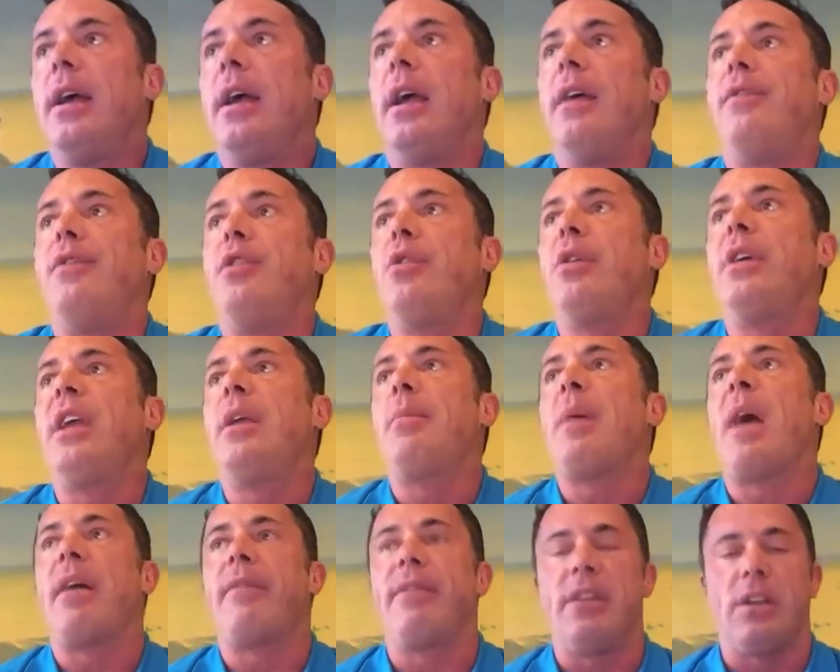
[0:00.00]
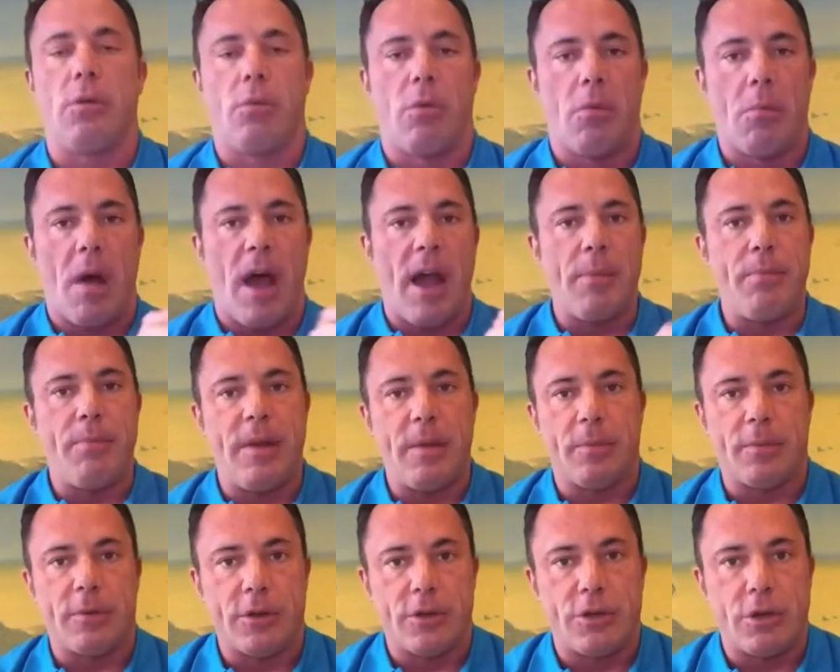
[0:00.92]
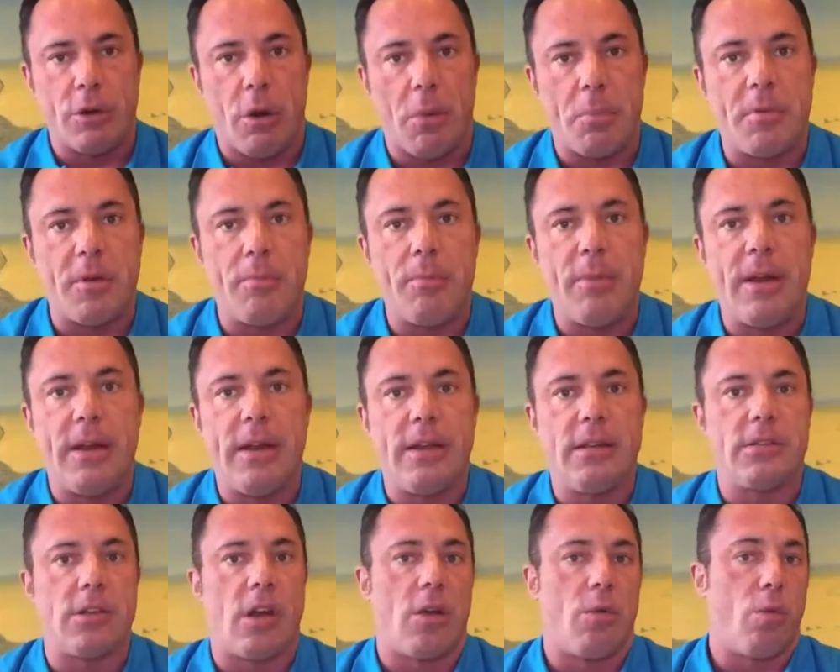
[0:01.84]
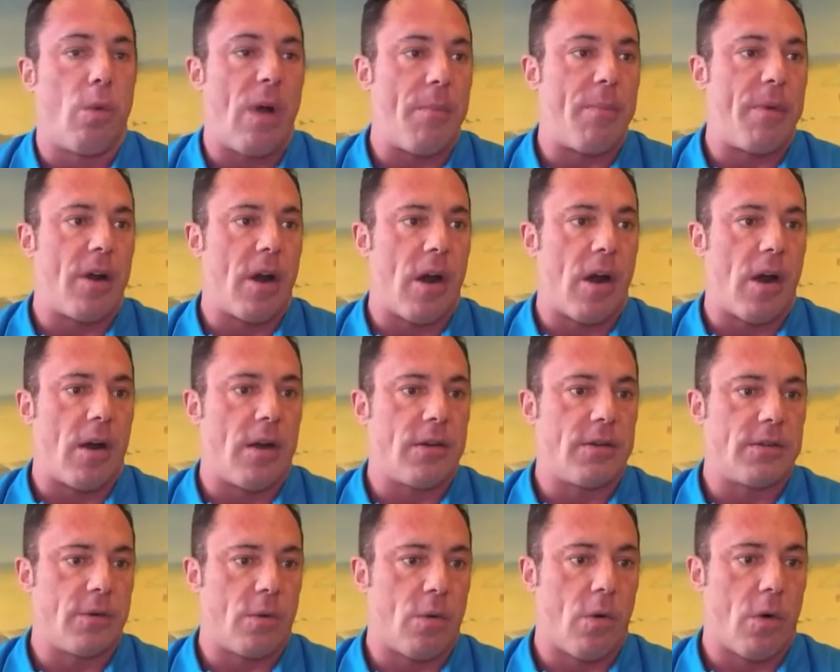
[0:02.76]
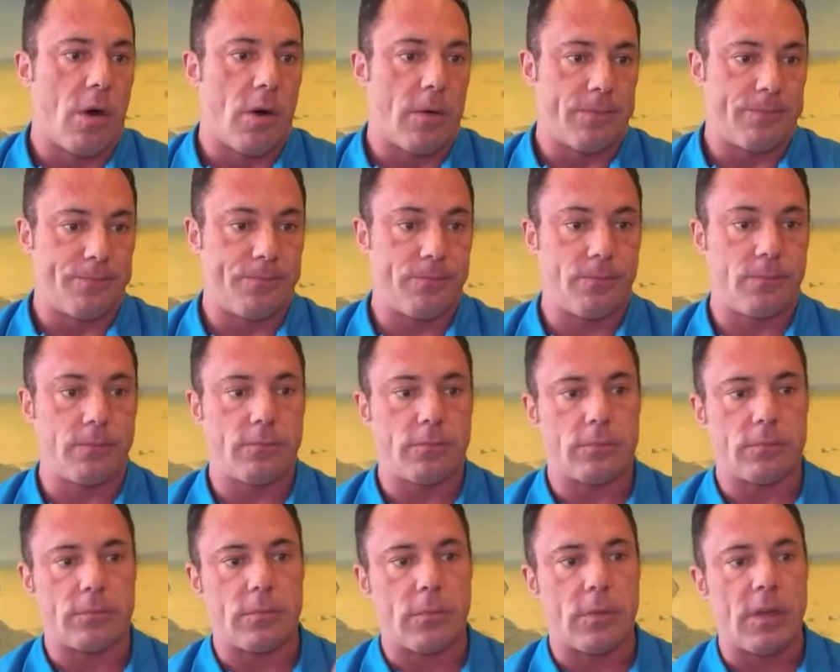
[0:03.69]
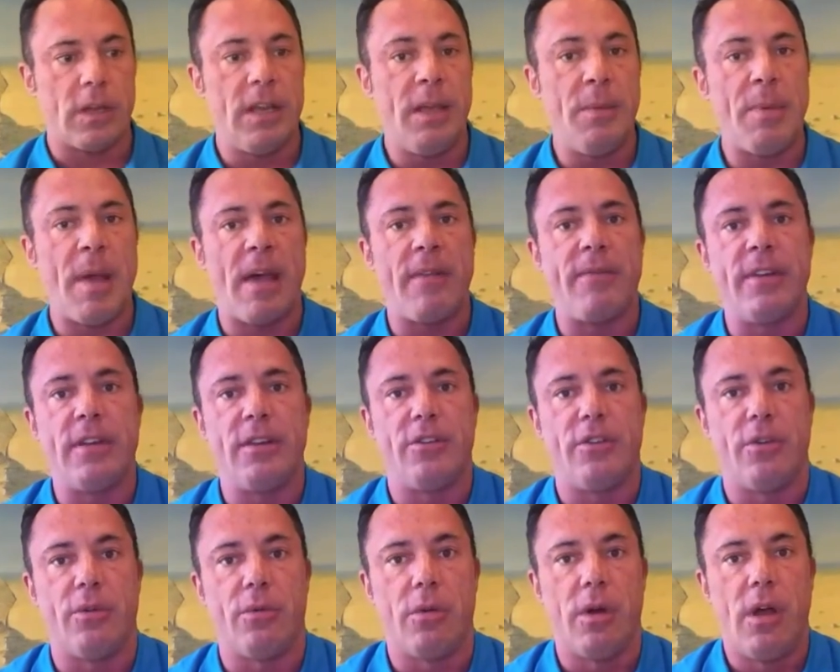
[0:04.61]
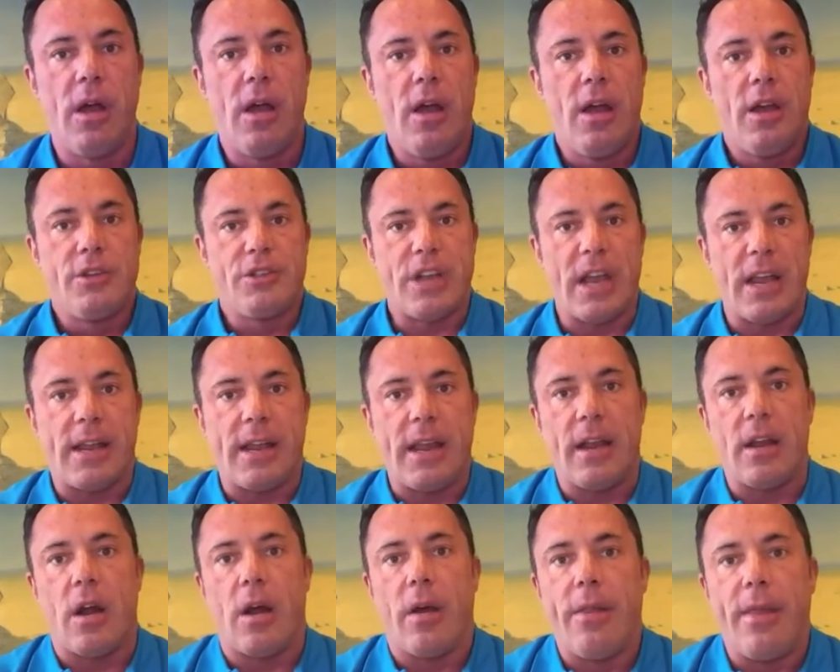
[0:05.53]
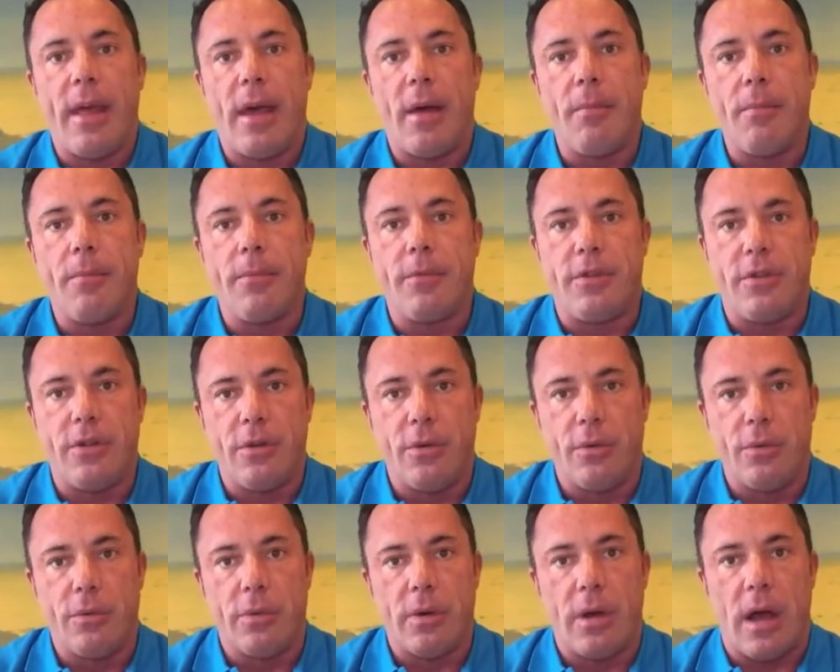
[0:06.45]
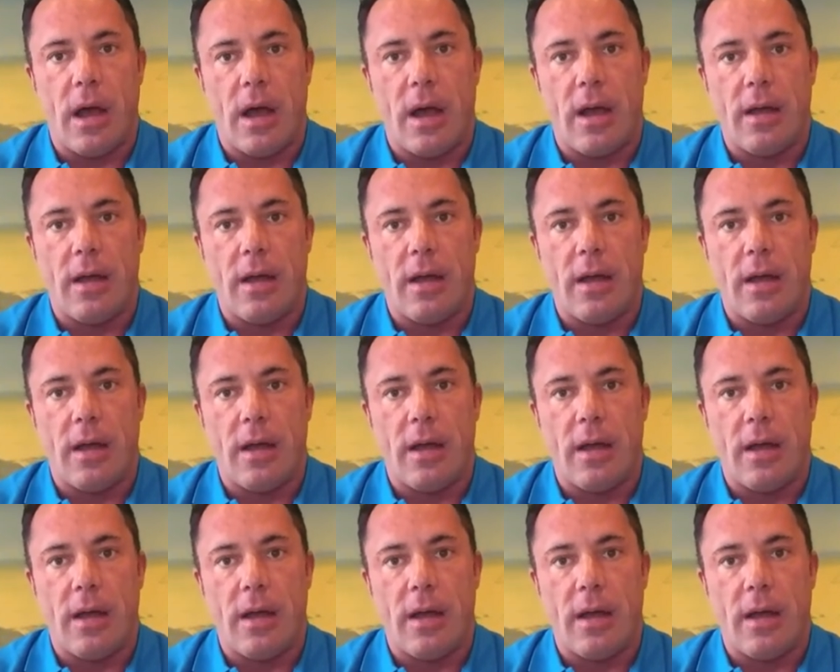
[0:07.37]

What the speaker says: If you keep having to remind people to show up to meetings on webinars or keep having to check in on them to,